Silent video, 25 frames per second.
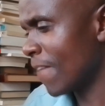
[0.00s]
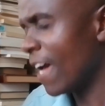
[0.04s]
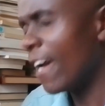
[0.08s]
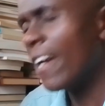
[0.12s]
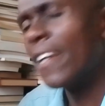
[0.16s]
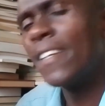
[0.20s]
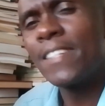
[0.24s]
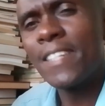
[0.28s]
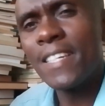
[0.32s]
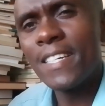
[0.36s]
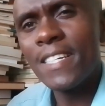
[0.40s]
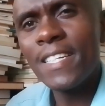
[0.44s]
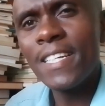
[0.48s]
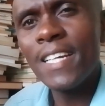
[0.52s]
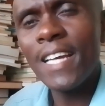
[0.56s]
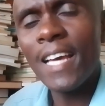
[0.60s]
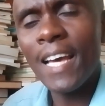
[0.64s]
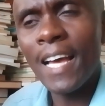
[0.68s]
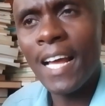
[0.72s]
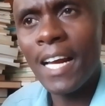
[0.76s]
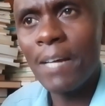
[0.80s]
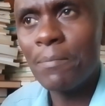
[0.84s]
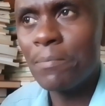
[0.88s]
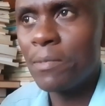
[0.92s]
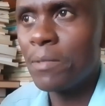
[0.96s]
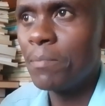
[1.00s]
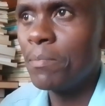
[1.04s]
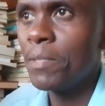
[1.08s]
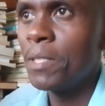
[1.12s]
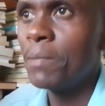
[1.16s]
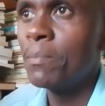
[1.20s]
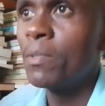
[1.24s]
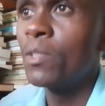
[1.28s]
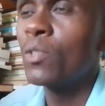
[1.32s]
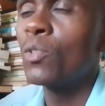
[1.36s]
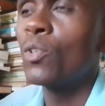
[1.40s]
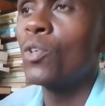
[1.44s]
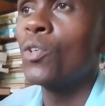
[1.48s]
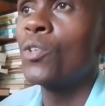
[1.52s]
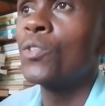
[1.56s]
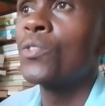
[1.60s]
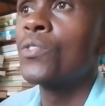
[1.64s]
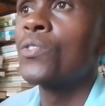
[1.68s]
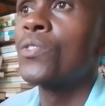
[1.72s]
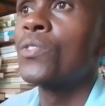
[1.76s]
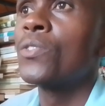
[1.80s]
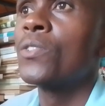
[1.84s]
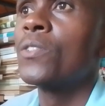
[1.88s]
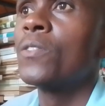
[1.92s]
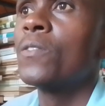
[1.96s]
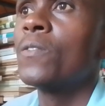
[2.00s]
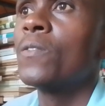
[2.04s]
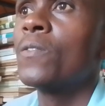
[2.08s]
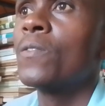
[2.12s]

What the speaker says: it really helped me because,